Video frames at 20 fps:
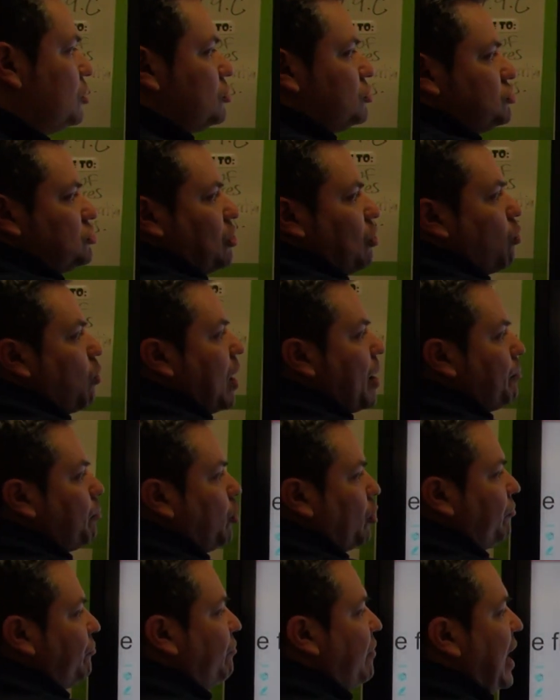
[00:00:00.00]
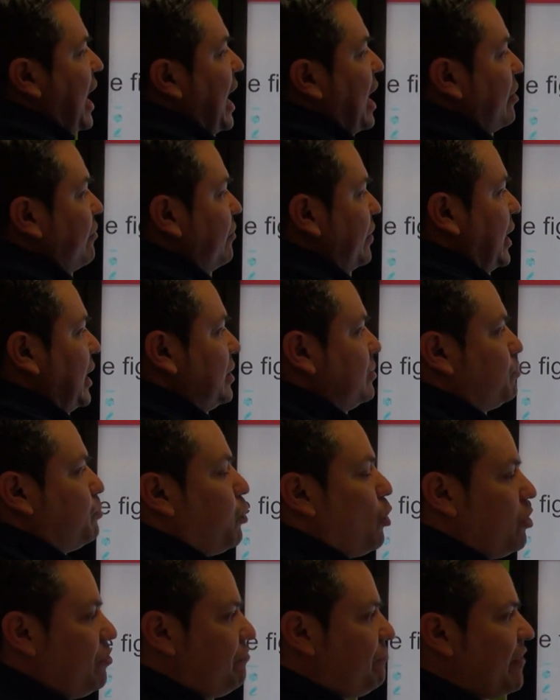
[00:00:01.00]
So 1.5 and
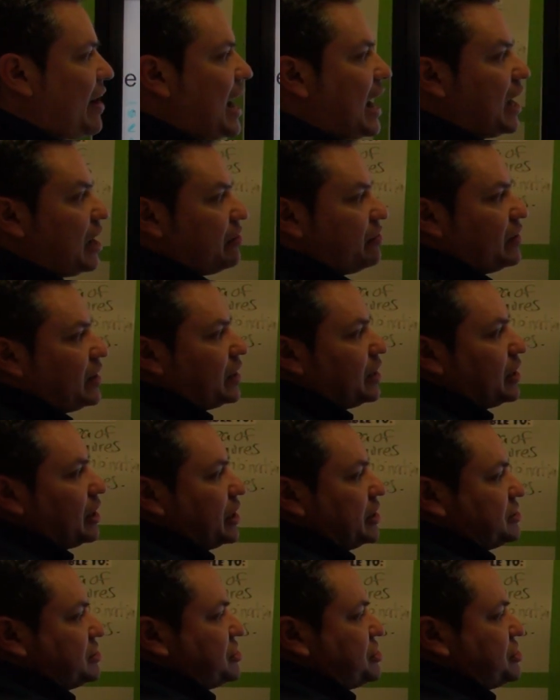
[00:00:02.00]
0.5 is